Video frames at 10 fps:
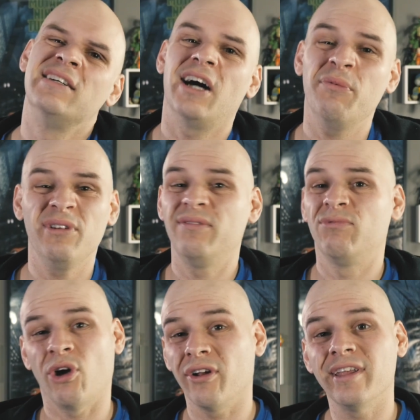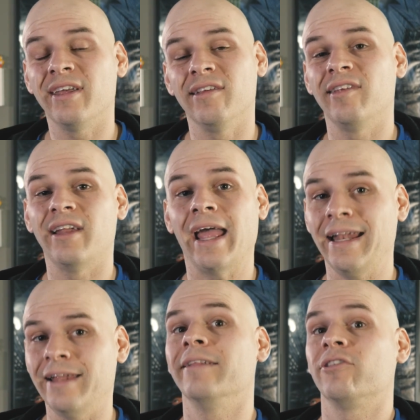I would totally consider
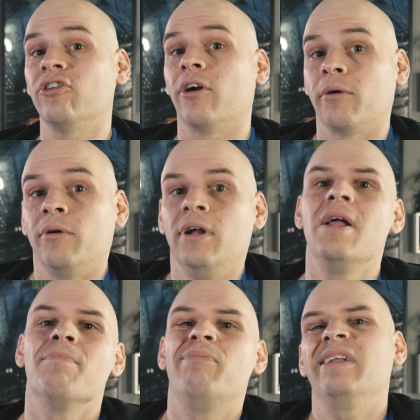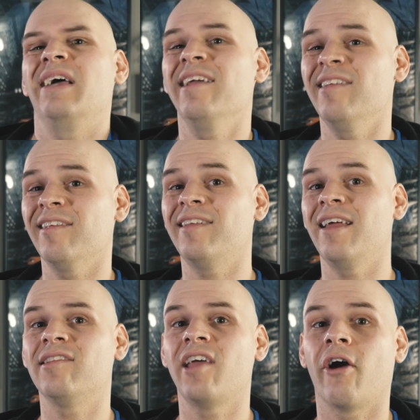ending the show. But as it
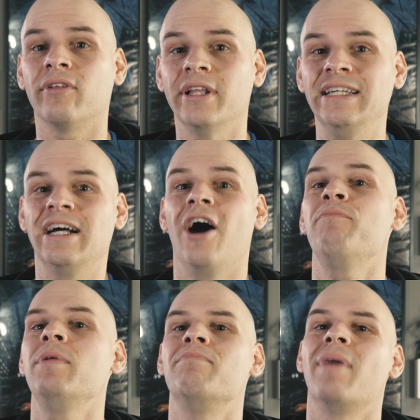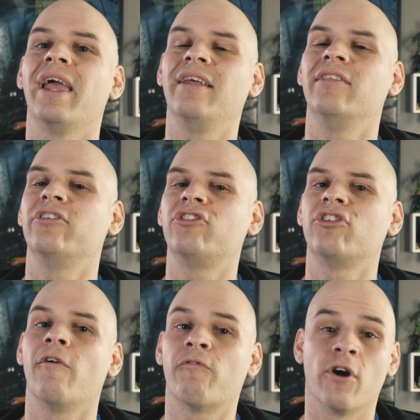stands currently, I've been making this
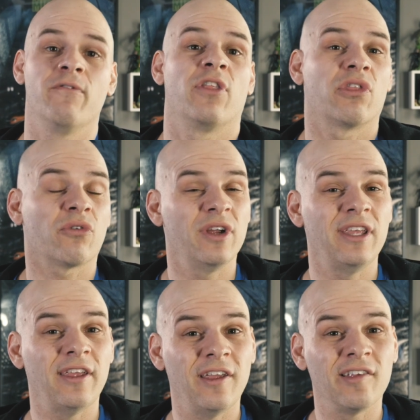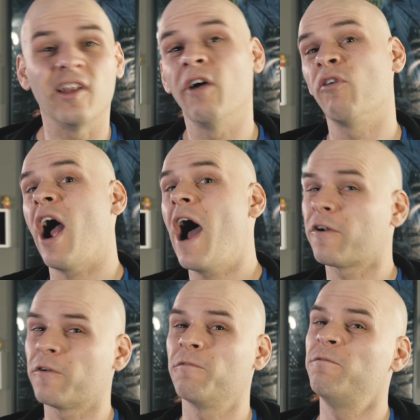show for over 3 years and over
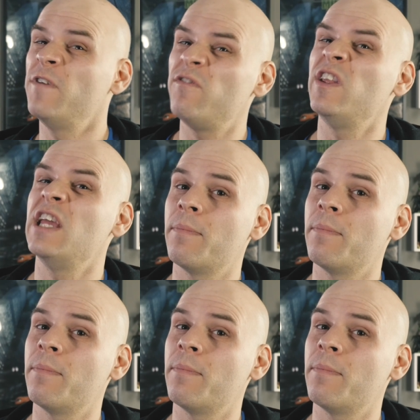150